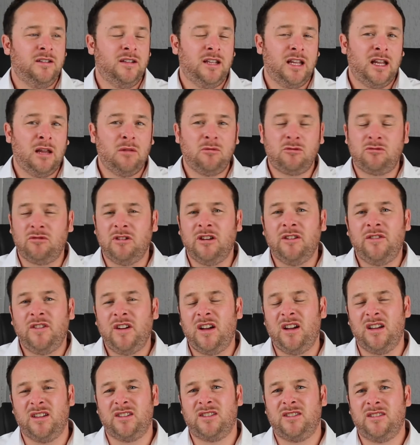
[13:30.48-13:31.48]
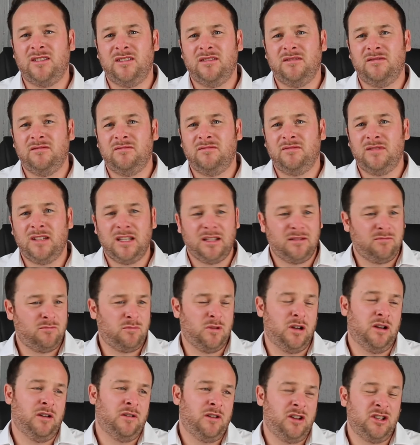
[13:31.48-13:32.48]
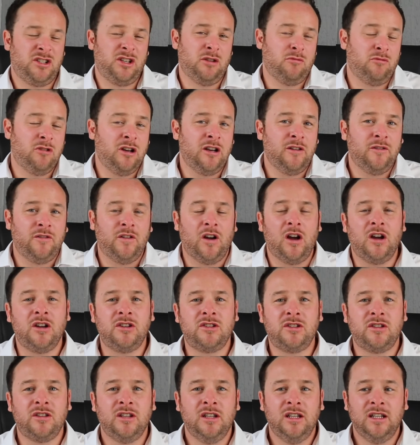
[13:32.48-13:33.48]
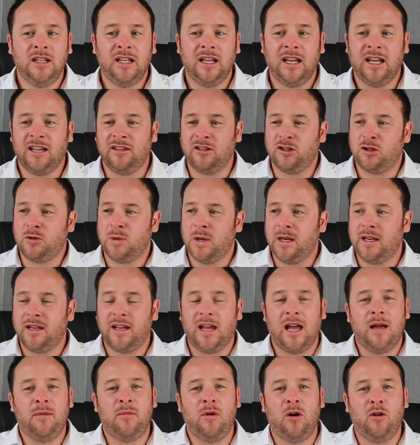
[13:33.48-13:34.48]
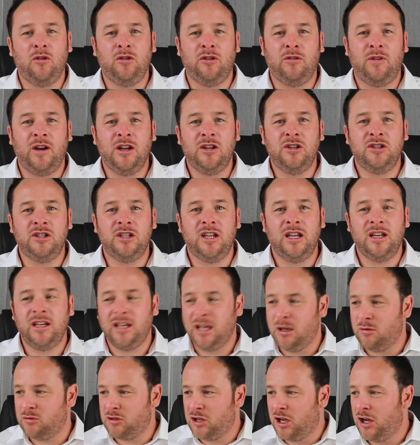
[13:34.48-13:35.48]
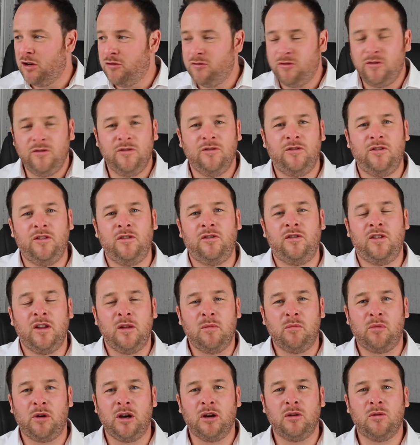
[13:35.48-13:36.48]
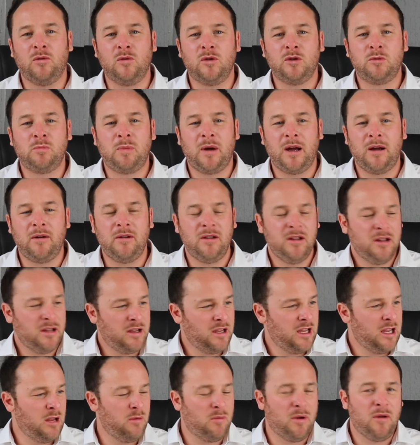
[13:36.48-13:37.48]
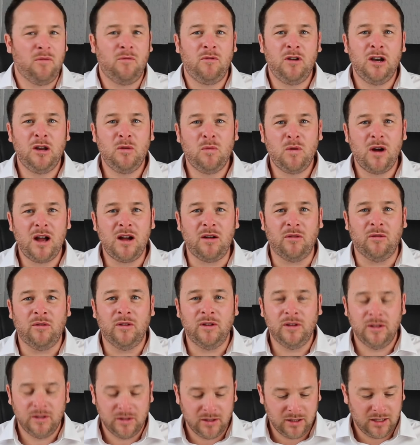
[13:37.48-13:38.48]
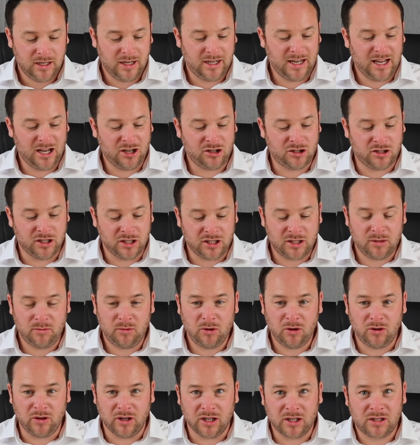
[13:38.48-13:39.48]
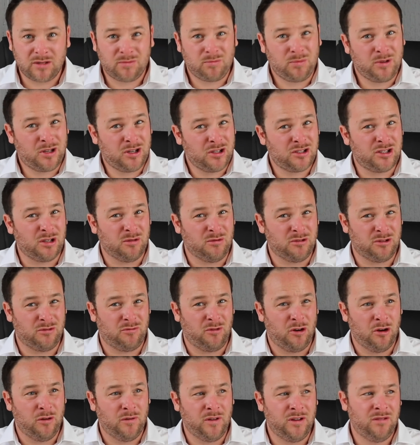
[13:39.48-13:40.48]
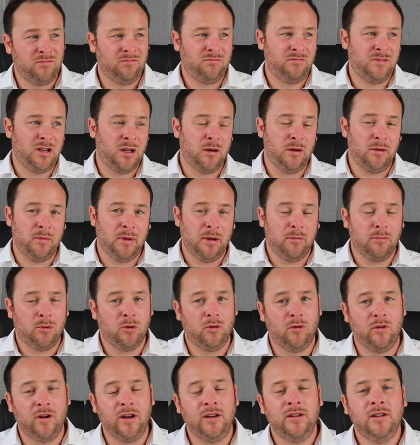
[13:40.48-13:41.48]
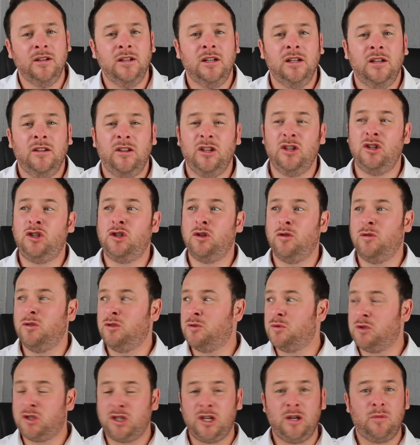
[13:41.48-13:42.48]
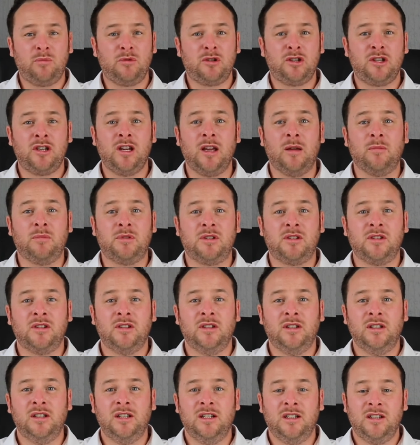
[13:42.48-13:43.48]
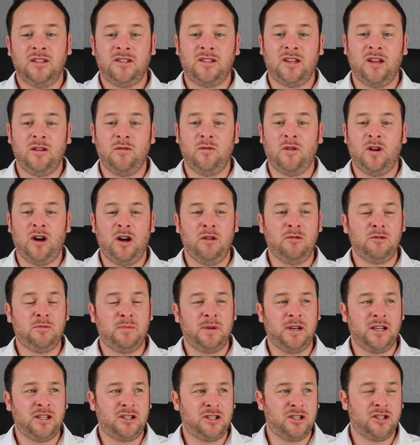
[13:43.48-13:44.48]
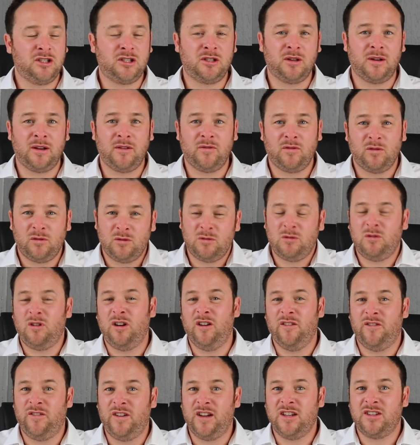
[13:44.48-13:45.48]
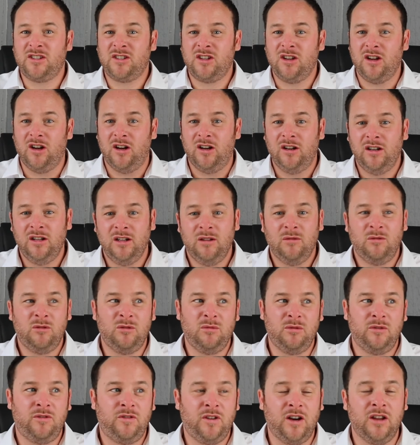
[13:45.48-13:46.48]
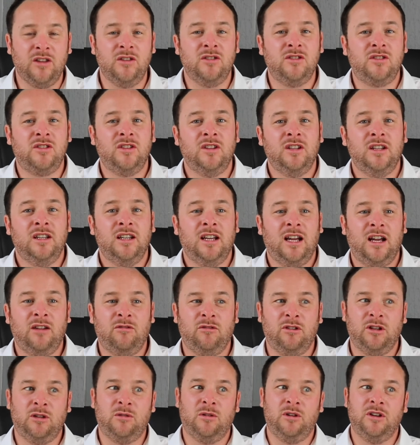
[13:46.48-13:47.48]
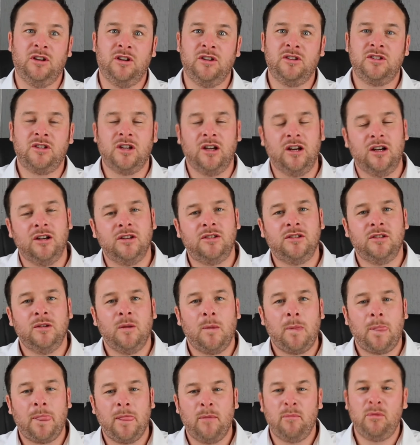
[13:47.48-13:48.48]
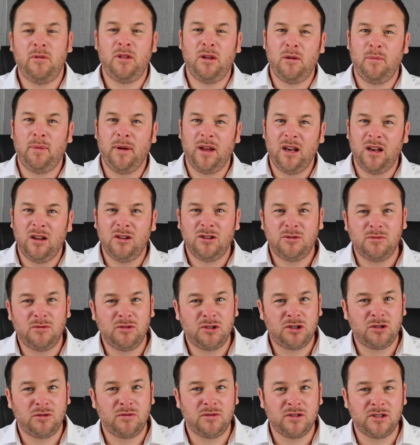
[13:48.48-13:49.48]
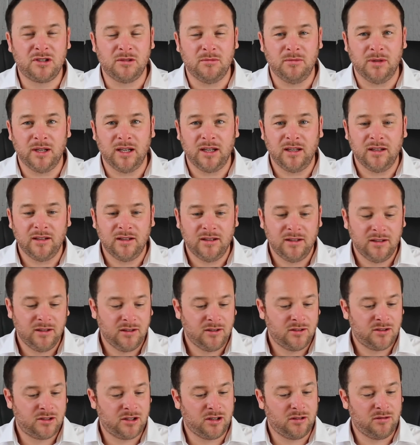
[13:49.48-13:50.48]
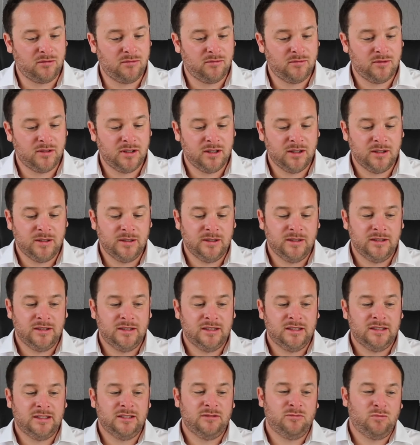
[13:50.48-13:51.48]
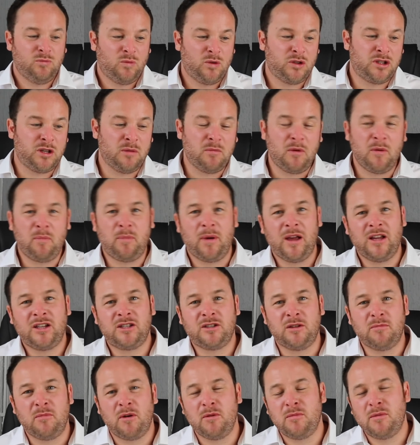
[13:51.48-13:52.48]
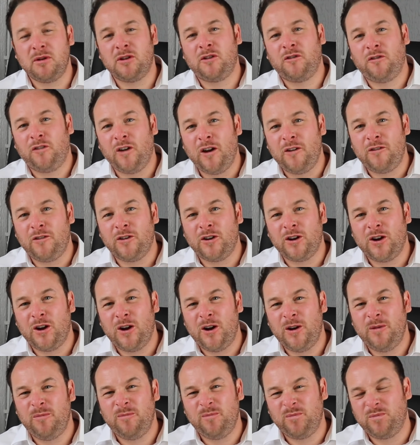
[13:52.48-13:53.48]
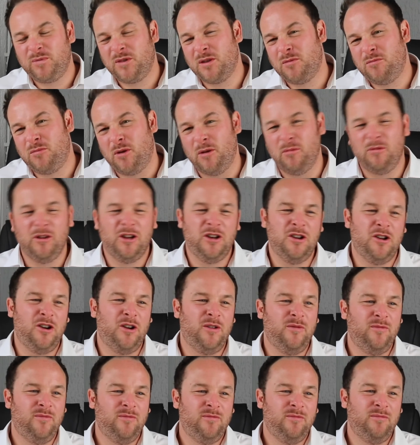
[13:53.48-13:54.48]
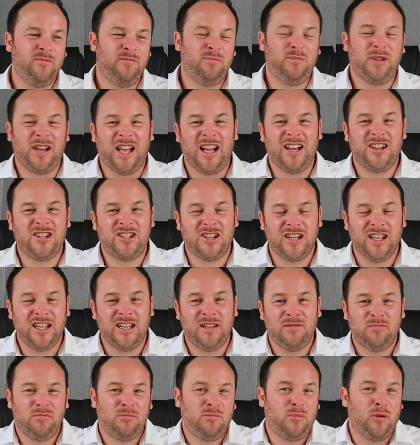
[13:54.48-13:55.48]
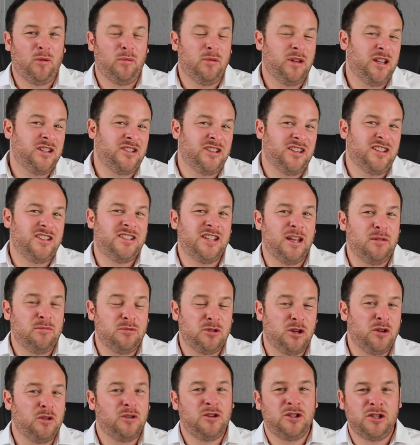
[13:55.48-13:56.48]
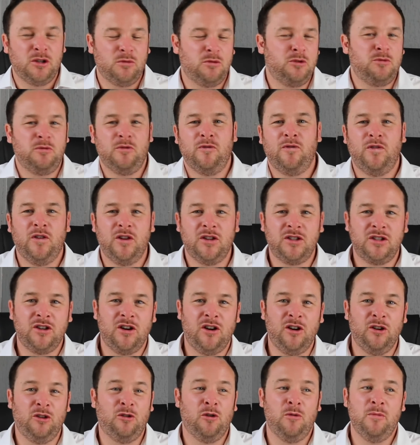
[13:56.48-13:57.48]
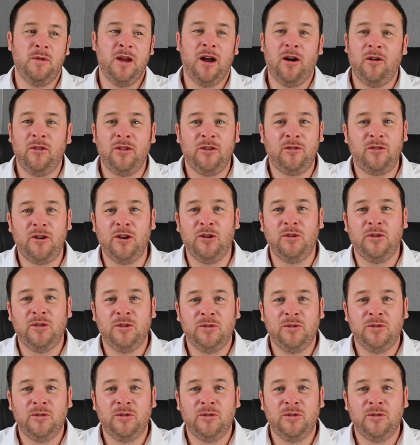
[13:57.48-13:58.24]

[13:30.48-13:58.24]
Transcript: it was really fast. Well, I say really fast. It had the twin cam Honda engine in, it was 115 brake horsepower, it went really well. And actually, to be honest, because it was a Rover, and a bit boring, the insurance was cheap as chips. So I was managing to have quite a fast car, all my friends had really quite nice cars, but they were paying loads more insurance than me. So, was it my best and my most favourite car? Probably not, but actually, probably is at the same time because it was my first car and got me out on the road.